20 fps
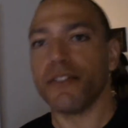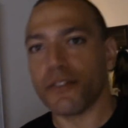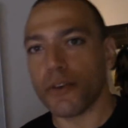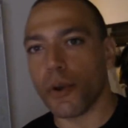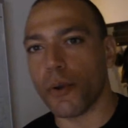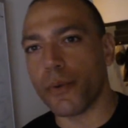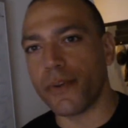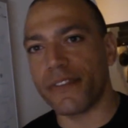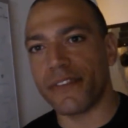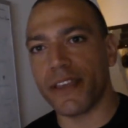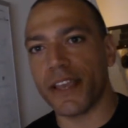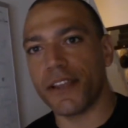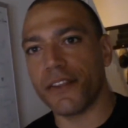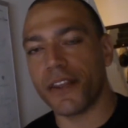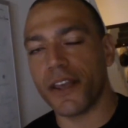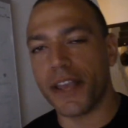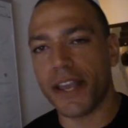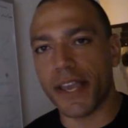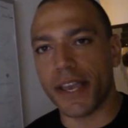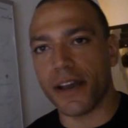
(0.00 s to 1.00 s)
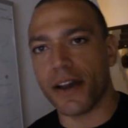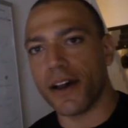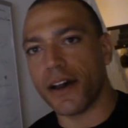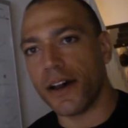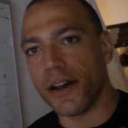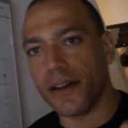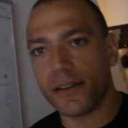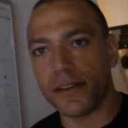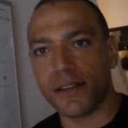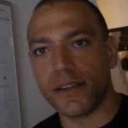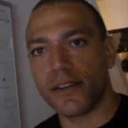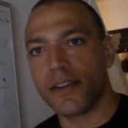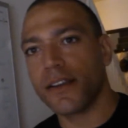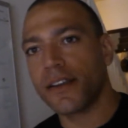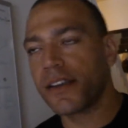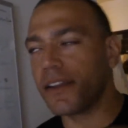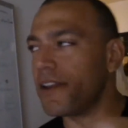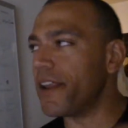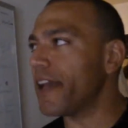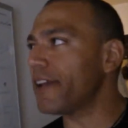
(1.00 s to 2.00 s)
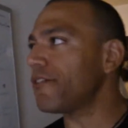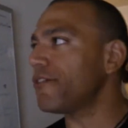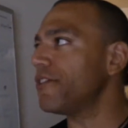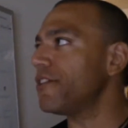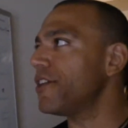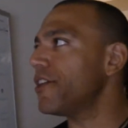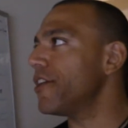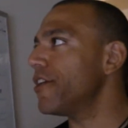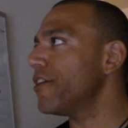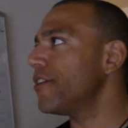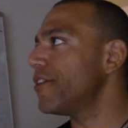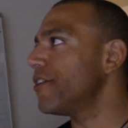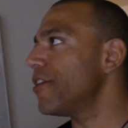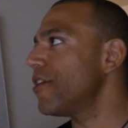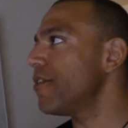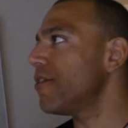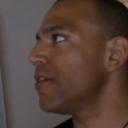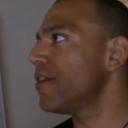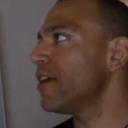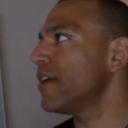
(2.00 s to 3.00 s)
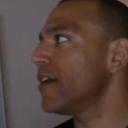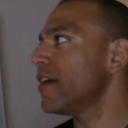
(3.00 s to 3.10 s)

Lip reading: So are we seeing the connection here, you know?